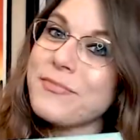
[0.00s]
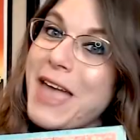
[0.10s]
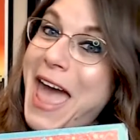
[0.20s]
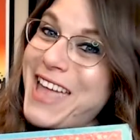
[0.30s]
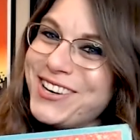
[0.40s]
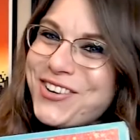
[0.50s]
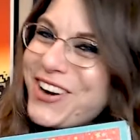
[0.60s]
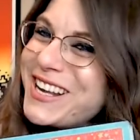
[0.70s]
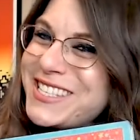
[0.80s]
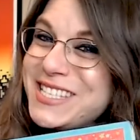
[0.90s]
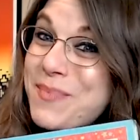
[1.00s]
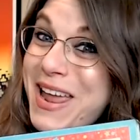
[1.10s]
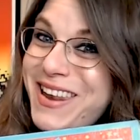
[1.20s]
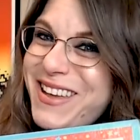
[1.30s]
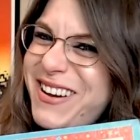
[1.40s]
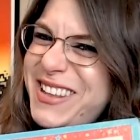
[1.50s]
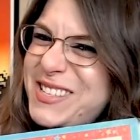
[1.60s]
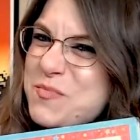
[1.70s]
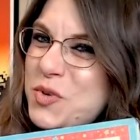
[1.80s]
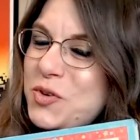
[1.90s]
and Chris, depending on his
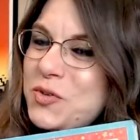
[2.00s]
mood.